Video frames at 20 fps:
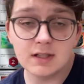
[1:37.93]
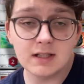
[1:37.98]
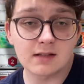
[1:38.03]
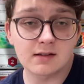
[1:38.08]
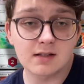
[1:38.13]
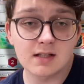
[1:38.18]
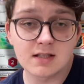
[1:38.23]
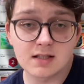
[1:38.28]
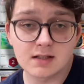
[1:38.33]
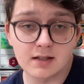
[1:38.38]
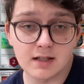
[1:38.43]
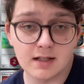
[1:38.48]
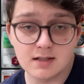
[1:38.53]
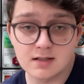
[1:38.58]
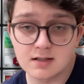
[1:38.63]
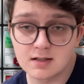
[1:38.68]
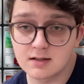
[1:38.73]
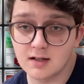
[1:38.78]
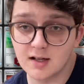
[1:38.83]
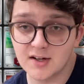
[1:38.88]
at this
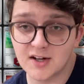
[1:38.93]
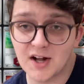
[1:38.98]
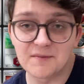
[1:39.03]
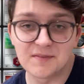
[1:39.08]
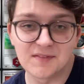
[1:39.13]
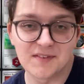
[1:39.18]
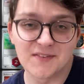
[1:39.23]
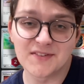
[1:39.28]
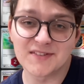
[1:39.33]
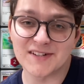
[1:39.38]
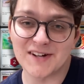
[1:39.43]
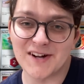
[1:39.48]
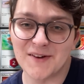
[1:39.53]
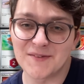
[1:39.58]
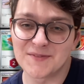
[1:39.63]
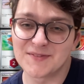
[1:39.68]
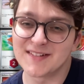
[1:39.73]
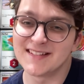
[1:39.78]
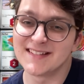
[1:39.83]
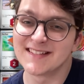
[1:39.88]
list, a couple of those
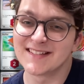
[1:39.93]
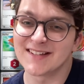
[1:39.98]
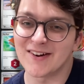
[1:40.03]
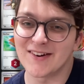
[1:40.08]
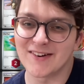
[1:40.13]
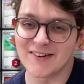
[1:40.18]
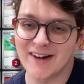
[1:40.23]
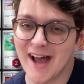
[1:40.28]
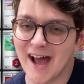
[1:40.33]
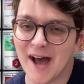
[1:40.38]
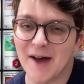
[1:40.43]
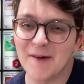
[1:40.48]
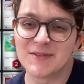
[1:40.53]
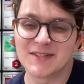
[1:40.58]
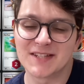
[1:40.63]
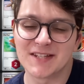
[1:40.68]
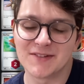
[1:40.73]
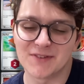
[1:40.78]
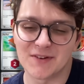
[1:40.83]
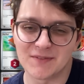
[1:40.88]
options are
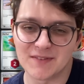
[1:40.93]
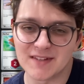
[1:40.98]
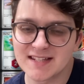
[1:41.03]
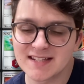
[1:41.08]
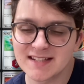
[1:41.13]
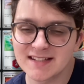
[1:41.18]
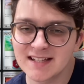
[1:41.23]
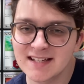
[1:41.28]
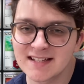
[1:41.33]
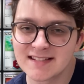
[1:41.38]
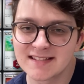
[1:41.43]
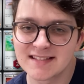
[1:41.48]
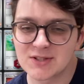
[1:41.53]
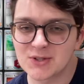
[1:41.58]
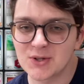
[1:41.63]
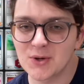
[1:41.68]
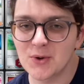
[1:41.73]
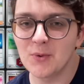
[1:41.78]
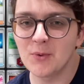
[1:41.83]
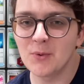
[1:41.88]
absent from this list.
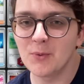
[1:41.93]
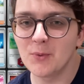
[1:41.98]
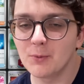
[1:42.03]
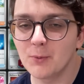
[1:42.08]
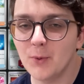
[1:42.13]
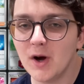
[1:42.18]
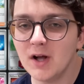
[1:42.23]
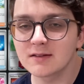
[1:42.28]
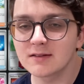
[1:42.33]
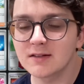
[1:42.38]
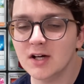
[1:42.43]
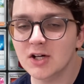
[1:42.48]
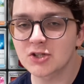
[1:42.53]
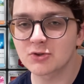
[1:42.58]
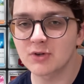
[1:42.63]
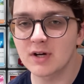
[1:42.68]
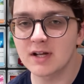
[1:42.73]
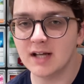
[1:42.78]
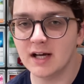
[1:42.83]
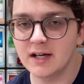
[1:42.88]
So what
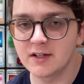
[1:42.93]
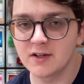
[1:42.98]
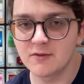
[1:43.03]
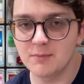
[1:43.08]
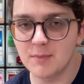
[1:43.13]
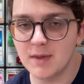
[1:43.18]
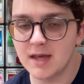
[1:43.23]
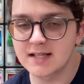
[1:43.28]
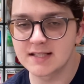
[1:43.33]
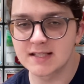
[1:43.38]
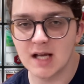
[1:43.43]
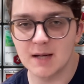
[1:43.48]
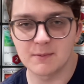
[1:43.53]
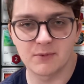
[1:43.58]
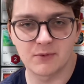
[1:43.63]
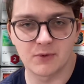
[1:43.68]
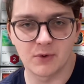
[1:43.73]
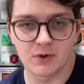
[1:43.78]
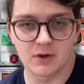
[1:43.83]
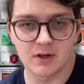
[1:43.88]
Luxray kind of makes up
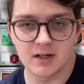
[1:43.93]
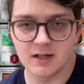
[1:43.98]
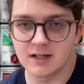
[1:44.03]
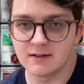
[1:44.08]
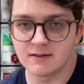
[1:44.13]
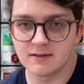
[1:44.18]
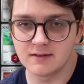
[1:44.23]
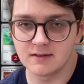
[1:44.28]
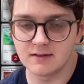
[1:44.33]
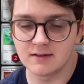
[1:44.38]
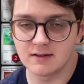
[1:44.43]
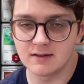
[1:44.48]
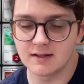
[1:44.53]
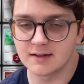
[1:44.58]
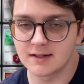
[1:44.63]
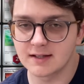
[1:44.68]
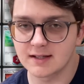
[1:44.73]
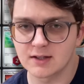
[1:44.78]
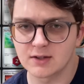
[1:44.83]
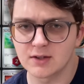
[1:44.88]
for in the
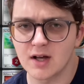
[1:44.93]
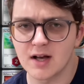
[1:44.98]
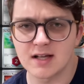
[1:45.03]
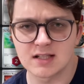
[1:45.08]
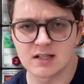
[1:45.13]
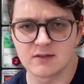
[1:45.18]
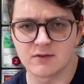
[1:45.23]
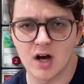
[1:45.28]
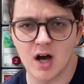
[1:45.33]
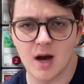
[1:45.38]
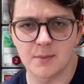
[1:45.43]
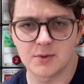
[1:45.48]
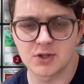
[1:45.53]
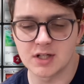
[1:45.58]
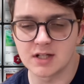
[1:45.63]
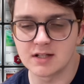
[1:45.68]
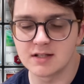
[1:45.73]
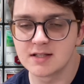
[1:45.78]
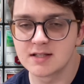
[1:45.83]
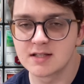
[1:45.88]
loss of
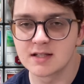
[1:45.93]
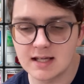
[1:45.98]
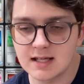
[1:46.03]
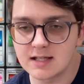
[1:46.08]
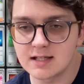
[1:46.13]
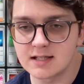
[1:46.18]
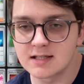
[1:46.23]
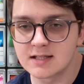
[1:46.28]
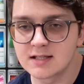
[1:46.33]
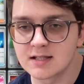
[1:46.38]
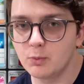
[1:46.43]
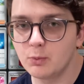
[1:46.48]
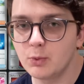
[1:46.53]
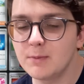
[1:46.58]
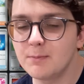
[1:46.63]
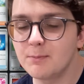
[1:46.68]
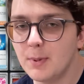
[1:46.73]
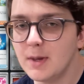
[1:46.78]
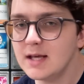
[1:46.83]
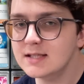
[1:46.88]
options is we
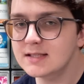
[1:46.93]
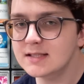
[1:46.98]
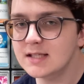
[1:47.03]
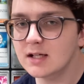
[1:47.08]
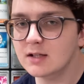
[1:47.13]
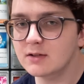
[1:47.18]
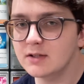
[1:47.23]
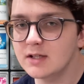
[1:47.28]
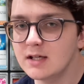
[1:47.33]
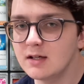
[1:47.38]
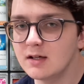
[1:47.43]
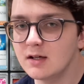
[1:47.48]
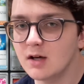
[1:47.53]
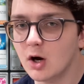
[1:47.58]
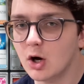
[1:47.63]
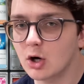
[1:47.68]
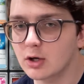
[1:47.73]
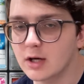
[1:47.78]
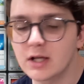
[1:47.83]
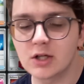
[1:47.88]
basically
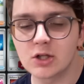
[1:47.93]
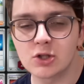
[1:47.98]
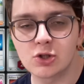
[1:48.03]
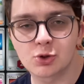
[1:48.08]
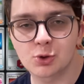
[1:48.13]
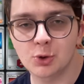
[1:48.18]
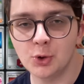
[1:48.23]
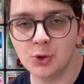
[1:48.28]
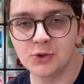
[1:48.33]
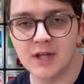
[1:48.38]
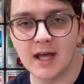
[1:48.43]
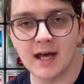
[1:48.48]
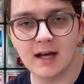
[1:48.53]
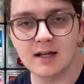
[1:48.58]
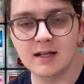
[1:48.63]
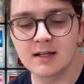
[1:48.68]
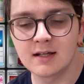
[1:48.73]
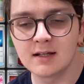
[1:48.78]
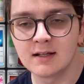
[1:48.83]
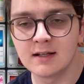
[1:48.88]
are a control
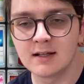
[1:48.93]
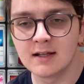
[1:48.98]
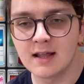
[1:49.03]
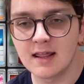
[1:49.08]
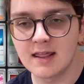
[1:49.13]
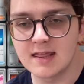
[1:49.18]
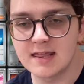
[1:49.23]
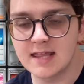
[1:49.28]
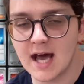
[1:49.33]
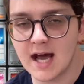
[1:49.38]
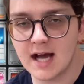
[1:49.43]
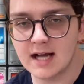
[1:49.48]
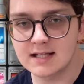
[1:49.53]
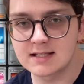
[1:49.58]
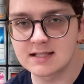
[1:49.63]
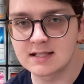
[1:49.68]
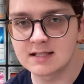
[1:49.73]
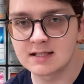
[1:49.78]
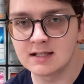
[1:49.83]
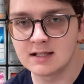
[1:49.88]
deck
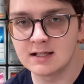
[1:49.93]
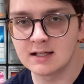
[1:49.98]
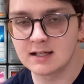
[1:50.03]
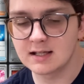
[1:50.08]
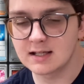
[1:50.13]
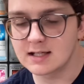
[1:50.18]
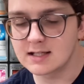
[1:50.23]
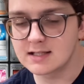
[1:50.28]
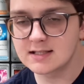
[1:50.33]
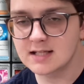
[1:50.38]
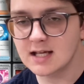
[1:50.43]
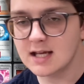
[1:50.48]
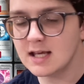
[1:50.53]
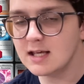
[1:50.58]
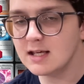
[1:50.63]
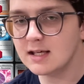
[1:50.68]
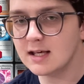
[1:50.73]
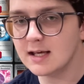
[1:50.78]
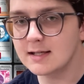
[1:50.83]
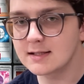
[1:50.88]
that can
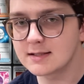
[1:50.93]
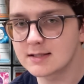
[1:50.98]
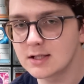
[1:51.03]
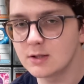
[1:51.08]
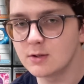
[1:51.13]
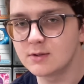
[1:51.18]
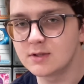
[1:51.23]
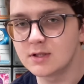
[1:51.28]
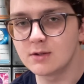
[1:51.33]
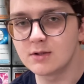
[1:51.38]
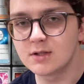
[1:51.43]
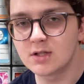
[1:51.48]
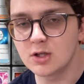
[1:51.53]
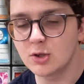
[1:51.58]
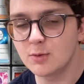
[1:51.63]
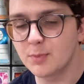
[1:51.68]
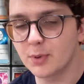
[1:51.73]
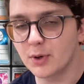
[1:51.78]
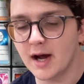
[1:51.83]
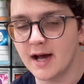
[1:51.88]
take a
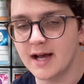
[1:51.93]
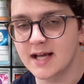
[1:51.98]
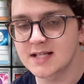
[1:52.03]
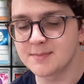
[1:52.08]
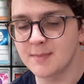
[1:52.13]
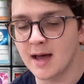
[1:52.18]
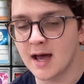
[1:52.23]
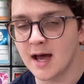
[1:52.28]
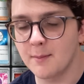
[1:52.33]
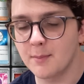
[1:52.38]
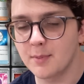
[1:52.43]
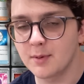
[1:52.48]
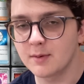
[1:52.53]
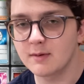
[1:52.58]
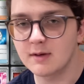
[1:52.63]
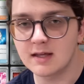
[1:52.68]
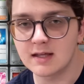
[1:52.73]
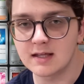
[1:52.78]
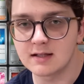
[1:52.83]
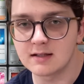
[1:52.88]
2/2/2 prize map
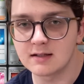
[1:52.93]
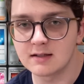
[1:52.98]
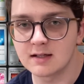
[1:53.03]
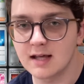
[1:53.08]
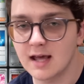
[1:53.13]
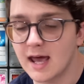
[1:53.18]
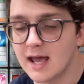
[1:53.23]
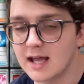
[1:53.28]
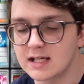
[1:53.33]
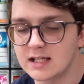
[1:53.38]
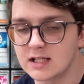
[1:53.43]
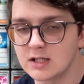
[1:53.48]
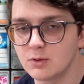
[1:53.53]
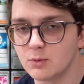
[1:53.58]
in any